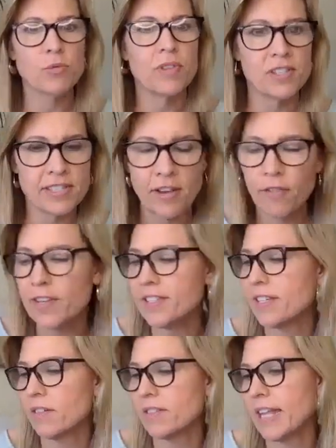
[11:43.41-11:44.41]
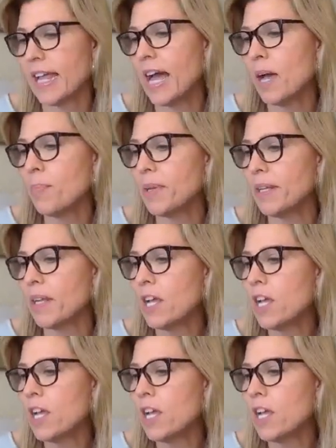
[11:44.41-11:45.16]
where the suffering starts to happen.